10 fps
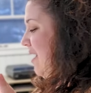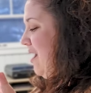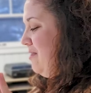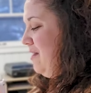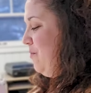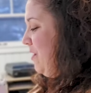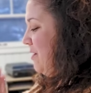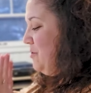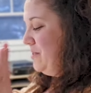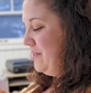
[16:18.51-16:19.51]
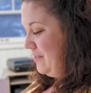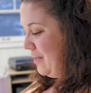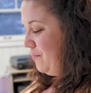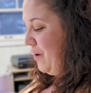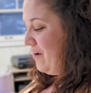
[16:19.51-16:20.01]
I think we're going to just
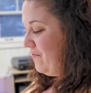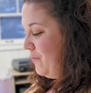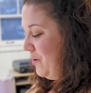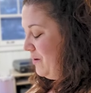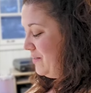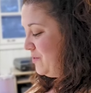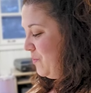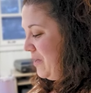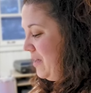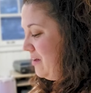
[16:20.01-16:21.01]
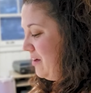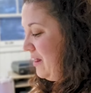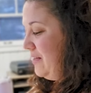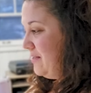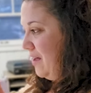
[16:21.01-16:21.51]
take a break for this week, at
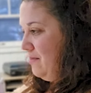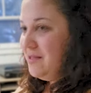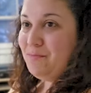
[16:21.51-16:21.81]
least on this